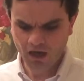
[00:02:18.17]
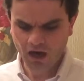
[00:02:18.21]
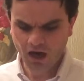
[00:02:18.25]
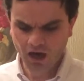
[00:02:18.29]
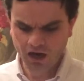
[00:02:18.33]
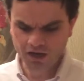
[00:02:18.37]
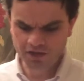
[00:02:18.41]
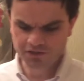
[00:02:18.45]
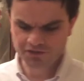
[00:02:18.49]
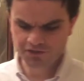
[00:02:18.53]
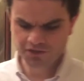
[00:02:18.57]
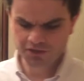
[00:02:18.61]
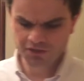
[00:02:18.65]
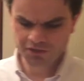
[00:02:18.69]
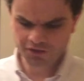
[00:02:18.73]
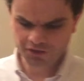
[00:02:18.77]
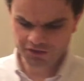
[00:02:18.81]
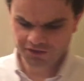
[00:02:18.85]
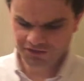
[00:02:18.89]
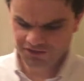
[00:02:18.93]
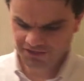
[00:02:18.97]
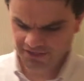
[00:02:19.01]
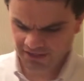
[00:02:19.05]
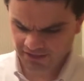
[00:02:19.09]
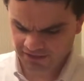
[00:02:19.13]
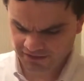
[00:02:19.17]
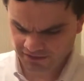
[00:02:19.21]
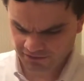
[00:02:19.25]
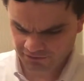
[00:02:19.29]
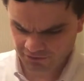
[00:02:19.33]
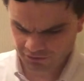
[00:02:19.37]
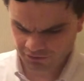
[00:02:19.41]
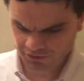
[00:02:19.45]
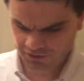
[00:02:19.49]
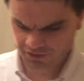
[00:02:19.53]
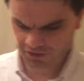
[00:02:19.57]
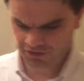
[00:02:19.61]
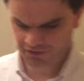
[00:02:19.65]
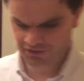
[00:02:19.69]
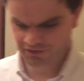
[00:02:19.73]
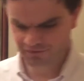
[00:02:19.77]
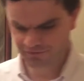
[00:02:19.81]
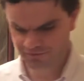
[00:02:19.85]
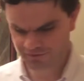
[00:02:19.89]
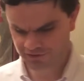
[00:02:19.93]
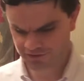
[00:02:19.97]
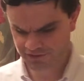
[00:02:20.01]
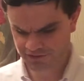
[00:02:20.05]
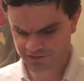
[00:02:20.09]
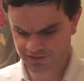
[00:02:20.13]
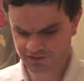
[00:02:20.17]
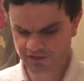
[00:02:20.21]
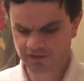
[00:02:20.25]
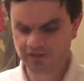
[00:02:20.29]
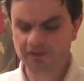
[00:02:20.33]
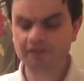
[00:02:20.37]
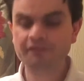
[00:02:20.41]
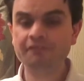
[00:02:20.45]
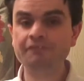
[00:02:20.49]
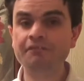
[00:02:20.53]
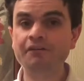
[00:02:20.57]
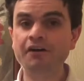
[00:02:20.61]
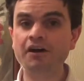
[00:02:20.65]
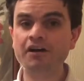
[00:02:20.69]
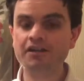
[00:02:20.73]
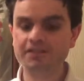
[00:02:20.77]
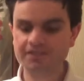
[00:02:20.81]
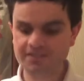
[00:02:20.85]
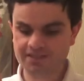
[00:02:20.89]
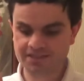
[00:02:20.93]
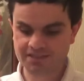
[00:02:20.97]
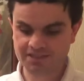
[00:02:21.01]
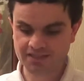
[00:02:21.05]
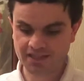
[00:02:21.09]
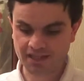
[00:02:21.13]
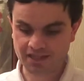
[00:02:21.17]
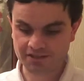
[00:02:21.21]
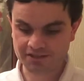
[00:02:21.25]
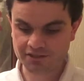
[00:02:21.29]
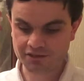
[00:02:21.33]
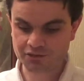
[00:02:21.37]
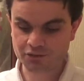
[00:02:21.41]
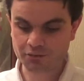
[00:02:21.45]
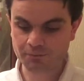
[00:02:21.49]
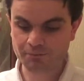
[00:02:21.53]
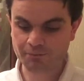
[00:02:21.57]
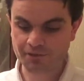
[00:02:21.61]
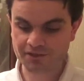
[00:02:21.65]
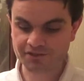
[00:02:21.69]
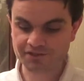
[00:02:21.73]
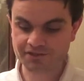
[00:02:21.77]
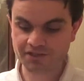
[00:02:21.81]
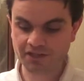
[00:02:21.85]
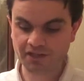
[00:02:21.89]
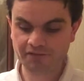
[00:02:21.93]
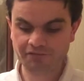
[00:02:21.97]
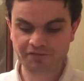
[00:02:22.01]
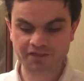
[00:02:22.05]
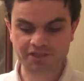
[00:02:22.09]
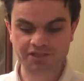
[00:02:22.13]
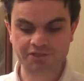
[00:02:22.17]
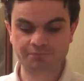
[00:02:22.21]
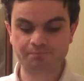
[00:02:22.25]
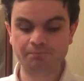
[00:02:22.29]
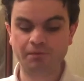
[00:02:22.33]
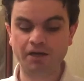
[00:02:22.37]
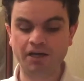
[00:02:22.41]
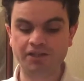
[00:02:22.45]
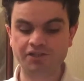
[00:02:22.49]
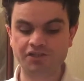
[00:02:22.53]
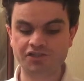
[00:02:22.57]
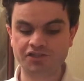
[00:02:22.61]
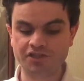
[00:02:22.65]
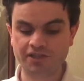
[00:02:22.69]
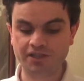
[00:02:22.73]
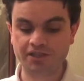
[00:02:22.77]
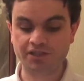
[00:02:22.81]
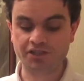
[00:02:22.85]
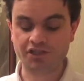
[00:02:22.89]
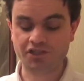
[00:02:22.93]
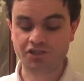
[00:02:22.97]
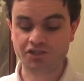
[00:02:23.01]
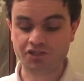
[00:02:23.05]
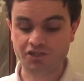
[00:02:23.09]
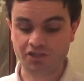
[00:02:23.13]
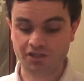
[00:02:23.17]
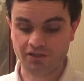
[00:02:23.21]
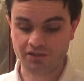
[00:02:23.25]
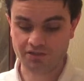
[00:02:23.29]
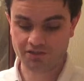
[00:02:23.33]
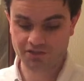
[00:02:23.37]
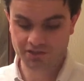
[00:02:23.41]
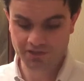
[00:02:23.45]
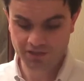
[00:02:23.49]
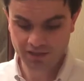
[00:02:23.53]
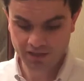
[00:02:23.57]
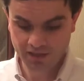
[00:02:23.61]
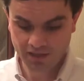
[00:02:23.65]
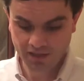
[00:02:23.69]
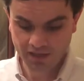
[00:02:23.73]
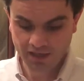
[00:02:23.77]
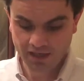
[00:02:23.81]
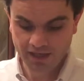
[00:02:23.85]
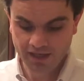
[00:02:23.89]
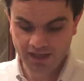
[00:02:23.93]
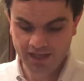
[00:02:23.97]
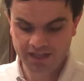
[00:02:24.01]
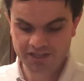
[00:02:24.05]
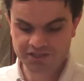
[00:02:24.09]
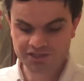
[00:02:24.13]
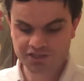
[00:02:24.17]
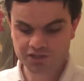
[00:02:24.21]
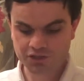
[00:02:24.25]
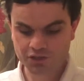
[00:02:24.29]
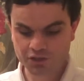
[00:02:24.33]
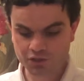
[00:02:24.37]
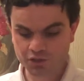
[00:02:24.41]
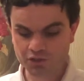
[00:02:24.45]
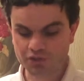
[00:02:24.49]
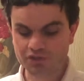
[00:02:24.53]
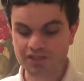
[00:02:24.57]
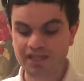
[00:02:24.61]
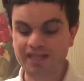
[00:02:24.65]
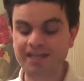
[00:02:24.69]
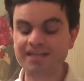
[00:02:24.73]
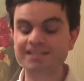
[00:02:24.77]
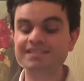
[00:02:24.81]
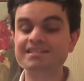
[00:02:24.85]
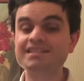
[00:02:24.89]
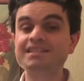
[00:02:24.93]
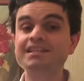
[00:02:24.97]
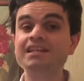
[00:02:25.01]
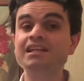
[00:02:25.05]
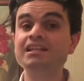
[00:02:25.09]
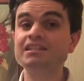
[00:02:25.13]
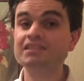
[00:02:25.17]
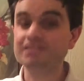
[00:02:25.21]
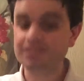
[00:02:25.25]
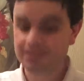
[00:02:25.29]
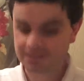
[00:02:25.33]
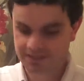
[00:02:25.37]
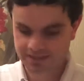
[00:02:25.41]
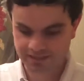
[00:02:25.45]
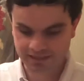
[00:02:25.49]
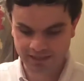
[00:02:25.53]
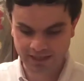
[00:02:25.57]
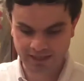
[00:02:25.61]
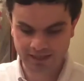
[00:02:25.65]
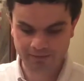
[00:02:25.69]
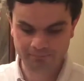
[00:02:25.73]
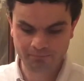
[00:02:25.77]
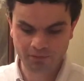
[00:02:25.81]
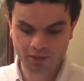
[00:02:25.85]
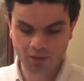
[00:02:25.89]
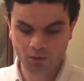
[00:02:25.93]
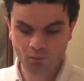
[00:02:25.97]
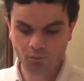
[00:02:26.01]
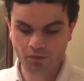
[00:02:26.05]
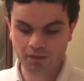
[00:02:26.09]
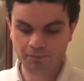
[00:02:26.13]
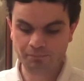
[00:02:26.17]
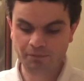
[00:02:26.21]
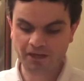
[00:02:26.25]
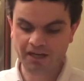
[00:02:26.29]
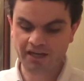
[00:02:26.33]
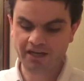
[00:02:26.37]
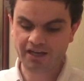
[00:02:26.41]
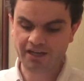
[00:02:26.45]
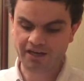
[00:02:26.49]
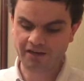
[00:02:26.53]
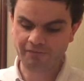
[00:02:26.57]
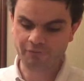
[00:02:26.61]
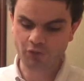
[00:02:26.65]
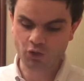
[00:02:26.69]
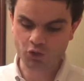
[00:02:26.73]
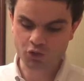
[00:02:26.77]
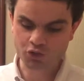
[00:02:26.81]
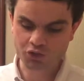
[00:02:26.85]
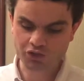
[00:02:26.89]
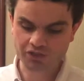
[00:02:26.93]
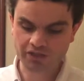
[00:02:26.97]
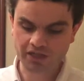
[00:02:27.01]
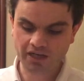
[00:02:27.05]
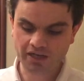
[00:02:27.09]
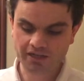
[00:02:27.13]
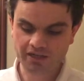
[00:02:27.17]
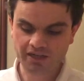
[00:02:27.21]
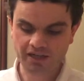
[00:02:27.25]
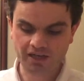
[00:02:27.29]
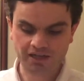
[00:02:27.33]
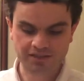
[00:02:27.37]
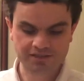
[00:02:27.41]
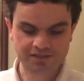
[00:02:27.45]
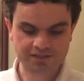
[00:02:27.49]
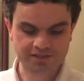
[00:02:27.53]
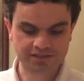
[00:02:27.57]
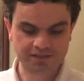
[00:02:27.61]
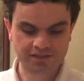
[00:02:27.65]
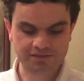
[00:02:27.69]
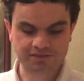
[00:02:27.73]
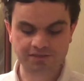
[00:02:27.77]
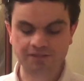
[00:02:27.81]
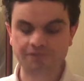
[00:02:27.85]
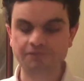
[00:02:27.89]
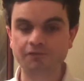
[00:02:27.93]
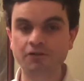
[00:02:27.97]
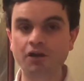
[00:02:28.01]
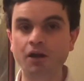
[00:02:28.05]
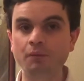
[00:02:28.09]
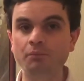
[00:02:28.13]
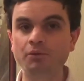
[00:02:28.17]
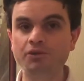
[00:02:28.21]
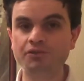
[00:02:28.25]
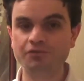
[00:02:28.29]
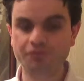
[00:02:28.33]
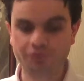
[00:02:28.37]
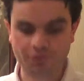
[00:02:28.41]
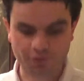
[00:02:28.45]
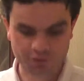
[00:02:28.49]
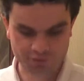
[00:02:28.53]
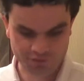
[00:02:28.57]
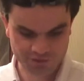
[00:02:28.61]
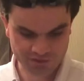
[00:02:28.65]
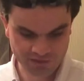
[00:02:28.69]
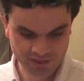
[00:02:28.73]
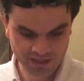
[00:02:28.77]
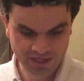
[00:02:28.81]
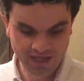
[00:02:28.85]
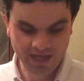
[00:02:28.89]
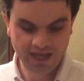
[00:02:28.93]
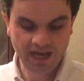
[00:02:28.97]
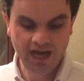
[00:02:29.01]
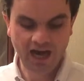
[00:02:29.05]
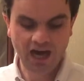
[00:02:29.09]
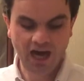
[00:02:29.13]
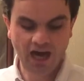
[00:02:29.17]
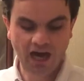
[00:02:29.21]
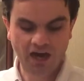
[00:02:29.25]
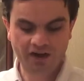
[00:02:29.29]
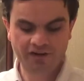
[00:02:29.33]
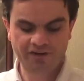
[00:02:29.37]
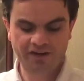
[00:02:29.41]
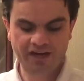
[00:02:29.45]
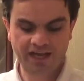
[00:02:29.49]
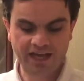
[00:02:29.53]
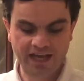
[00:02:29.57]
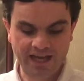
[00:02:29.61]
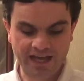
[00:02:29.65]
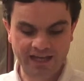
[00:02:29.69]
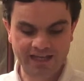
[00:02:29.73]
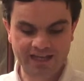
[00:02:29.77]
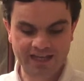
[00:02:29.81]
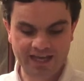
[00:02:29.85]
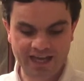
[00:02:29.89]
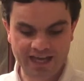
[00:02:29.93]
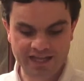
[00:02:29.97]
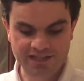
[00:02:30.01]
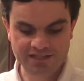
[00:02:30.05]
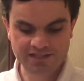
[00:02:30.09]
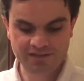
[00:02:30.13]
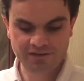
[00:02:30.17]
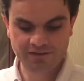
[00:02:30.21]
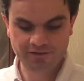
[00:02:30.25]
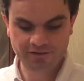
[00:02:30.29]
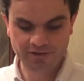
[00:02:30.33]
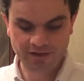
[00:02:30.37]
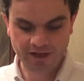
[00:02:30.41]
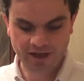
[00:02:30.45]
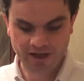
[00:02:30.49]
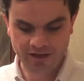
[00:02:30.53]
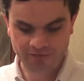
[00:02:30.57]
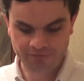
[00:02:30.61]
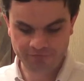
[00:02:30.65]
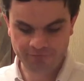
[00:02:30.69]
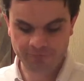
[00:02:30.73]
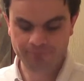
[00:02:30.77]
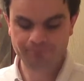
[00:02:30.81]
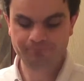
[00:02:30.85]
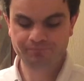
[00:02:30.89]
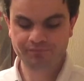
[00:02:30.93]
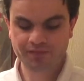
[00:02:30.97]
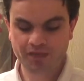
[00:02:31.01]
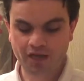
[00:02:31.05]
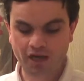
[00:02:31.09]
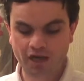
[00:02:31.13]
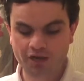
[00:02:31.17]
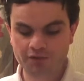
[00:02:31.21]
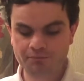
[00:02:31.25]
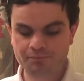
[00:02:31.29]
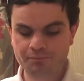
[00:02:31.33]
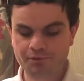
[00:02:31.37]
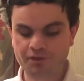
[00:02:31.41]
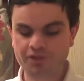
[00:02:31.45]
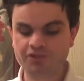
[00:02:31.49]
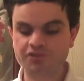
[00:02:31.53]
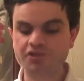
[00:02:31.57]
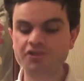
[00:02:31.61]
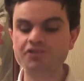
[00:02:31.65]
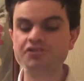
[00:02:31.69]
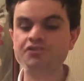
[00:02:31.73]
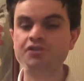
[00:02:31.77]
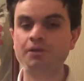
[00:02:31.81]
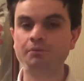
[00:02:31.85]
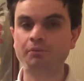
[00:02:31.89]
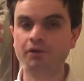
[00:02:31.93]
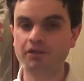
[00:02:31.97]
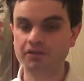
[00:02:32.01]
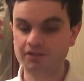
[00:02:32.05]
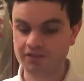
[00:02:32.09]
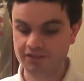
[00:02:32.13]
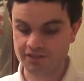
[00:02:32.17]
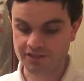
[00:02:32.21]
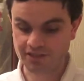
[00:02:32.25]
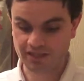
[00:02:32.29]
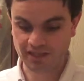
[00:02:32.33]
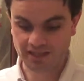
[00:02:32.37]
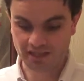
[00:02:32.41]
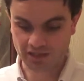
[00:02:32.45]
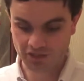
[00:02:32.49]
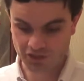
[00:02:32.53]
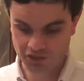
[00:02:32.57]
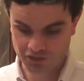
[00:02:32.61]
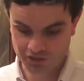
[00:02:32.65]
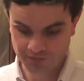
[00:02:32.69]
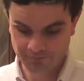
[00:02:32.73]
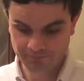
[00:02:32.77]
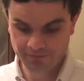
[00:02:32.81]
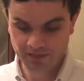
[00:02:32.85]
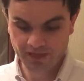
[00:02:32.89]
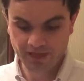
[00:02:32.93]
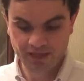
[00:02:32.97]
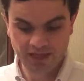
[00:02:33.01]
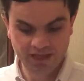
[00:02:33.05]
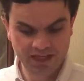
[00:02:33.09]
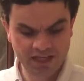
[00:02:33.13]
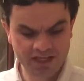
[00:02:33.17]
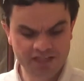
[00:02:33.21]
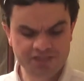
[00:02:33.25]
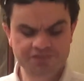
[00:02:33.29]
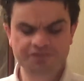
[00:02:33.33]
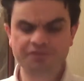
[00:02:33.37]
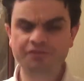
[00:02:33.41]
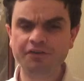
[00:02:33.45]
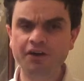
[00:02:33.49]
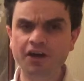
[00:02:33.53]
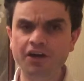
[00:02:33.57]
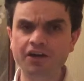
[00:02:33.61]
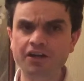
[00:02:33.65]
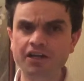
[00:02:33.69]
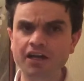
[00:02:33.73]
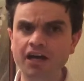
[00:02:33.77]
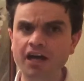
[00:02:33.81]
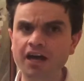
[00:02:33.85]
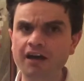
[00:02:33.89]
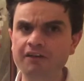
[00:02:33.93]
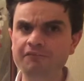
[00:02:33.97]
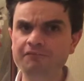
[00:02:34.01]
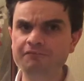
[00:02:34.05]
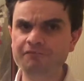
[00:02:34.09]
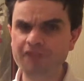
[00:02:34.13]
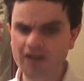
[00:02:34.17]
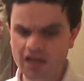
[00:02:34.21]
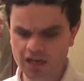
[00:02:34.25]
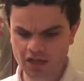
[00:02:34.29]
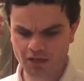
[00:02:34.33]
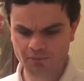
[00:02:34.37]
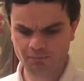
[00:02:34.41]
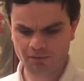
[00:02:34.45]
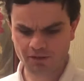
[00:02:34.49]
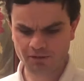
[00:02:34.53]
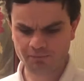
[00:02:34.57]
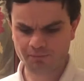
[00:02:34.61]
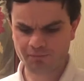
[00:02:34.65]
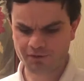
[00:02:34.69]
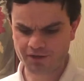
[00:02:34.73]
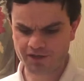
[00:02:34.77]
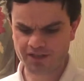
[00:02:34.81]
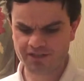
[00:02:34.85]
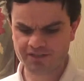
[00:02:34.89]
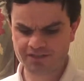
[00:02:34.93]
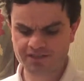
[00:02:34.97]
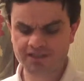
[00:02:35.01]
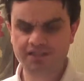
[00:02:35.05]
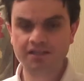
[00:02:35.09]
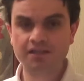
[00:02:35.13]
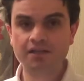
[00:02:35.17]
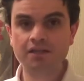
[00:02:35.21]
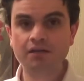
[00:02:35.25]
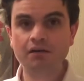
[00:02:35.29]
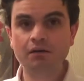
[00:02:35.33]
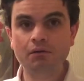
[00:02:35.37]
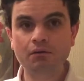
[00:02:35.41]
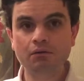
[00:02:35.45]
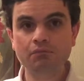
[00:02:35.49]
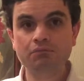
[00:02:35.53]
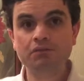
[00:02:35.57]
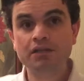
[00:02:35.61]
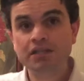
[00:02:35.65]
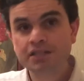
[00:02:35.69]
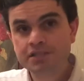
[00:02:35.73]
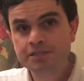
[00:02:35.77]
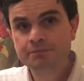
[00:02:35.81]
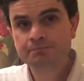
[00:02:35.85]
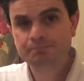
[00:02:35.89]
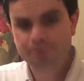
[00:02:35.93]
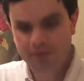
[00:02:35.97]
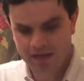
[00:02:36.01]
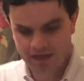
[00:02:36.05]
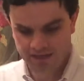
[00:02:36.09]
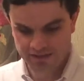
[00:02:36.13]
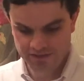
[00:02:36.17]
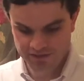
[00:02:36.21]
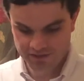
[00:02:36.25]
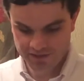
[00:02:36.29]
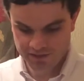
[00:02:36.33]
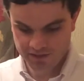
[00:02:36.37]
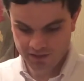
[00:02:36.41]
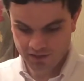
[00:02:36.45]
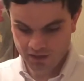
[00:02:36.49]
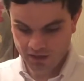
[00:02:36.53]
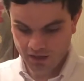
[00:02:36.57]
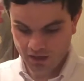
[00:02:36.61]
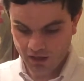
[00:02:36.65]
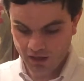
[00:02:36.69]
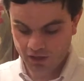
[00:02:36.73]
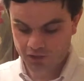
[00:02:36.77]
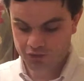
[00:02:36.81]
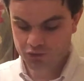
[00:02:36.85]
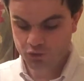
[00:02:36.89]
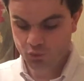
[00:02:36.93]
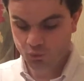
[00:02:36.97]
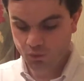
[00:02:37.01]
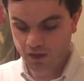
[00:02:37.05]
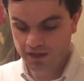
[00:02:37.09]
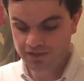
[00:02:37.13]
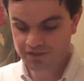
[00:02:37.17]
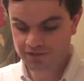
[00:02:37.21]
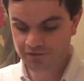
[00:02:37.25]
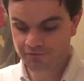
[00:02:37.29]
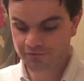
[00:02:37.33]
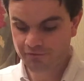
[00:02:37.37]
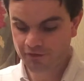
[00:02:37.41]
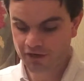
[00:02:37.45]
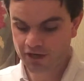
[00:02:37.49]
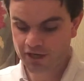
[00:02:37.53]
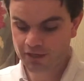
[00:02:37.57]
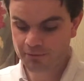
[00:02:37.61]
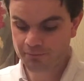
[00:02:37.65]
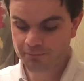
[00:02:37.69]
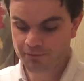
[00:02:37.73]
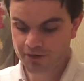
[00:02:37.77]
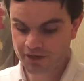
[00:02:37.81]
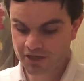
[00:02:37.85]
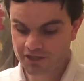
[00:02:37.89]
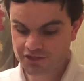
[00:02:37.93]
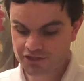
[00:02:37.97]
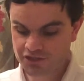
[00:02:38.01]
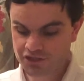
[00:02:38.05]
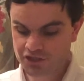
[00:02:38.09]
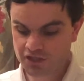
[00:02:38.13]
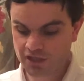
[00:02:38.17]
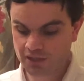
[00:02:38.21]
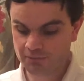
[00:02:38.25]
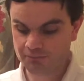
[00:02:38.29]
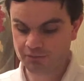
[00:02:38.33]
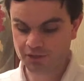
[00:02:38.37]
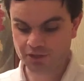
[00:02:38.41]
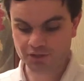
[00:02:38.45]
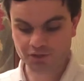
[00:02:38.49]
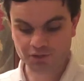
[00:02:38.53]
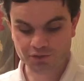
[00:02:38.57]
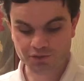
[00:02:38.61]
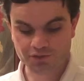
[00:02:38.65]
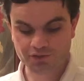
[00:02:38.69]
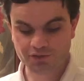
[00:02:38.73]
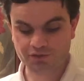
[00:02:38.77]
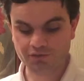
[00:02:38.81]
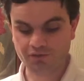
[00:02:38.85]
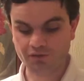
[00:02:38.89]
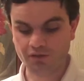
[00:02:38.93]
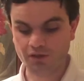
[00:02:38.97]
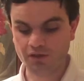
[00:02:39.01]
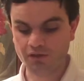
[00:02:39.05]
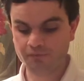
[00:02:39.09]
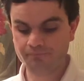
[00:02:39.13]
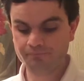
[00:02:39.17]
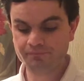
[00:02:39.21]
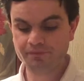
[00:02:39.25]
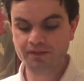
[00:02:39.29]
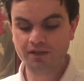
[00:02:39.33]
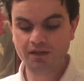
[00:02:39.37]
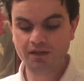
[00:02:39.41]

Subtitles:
On Thursday the 31st, FARC decided to preserve the Spanish initials. Its new stilted name will be Revolutionary Alternative Command Force, RASF, unpronounceable in English. Is FARC a valuable brand? It depends on what the FARC brand shall be used for.